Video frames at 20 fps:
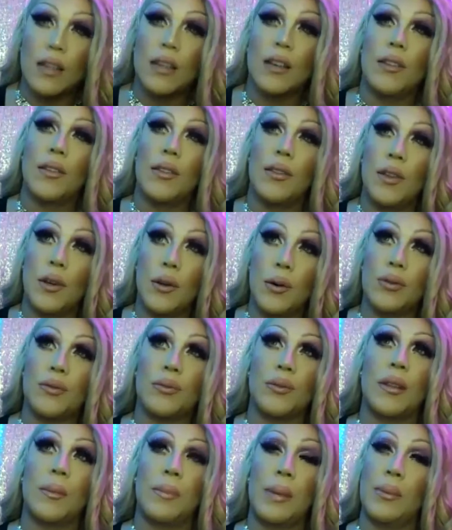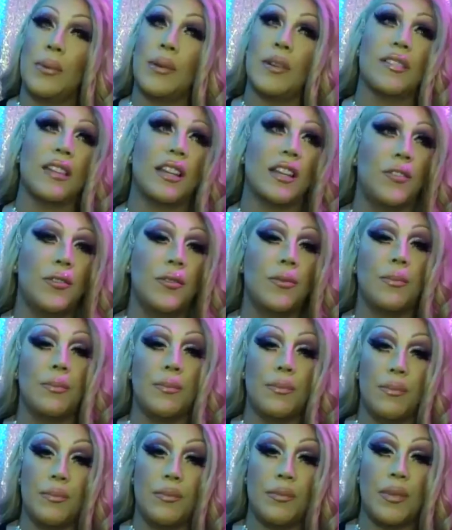those were the people I was like,
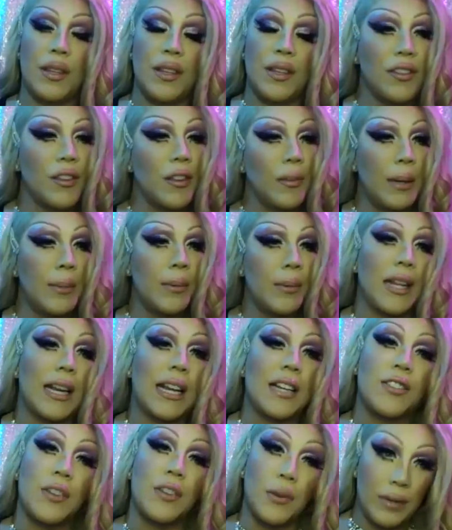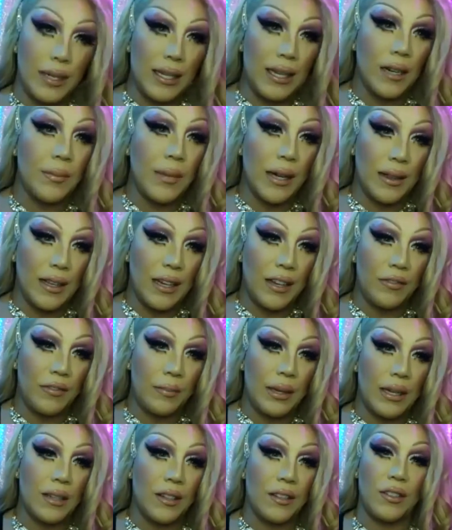these are the people that I don't need in my life,
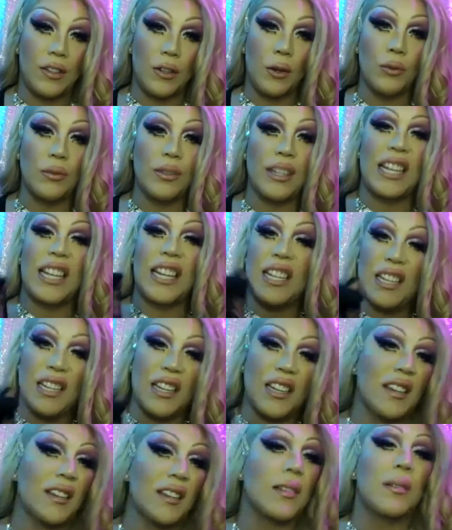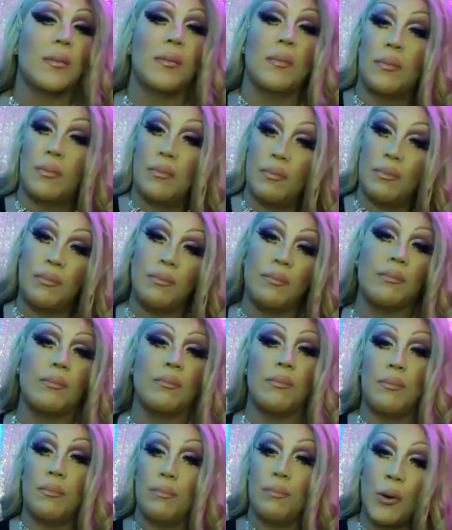because they're only gonna
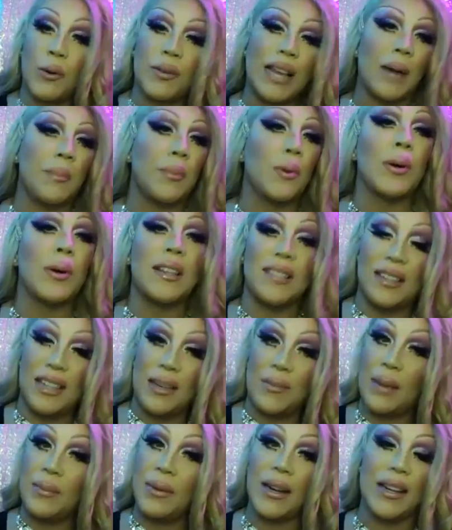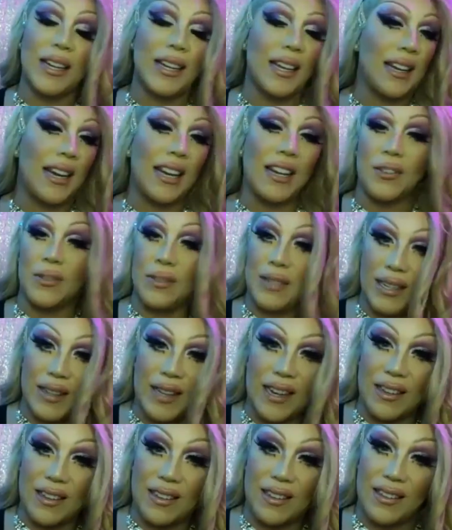poke that poison in my body, and I don't need
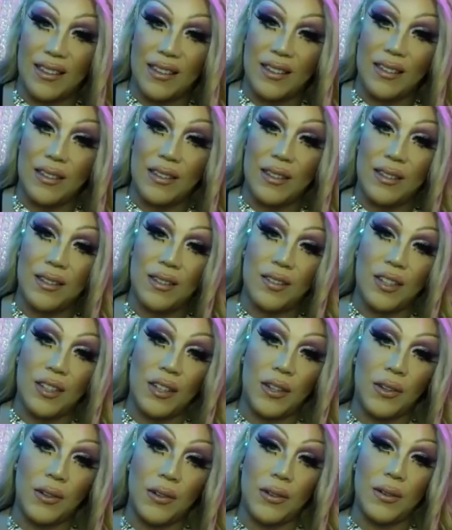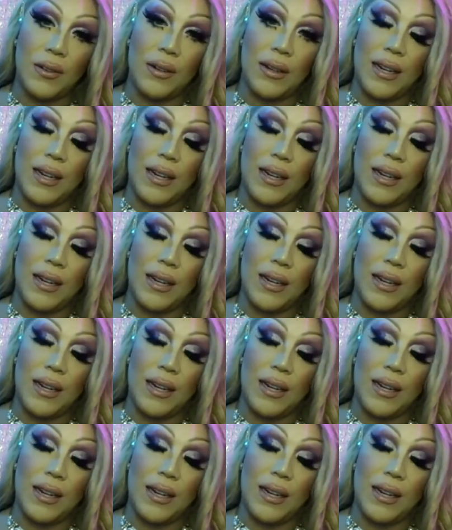that. So,